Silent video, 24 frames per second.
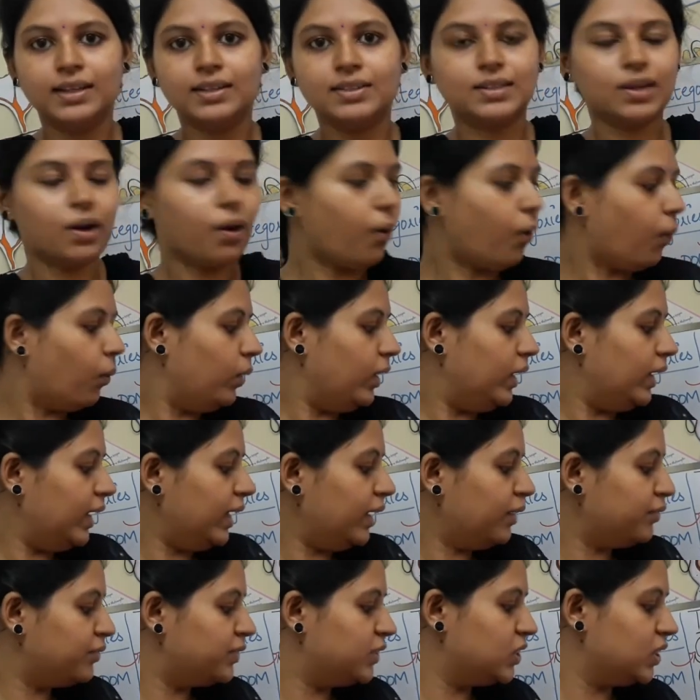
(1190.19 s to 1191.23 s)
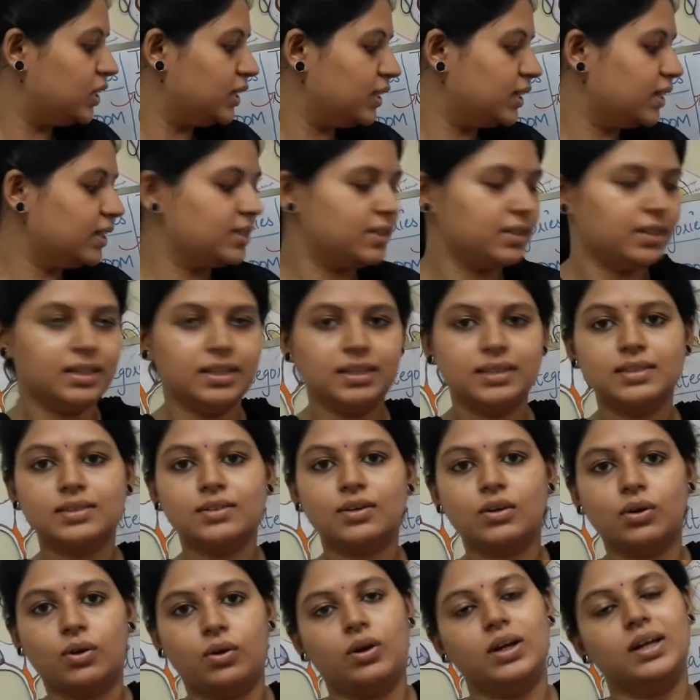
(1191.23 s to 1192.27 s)
so only genus is
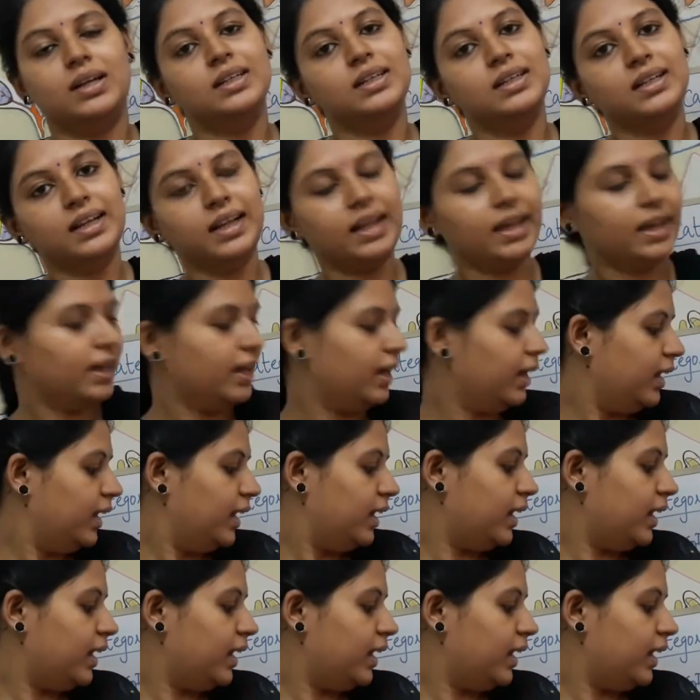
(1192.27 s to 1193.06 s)
Crocodilia.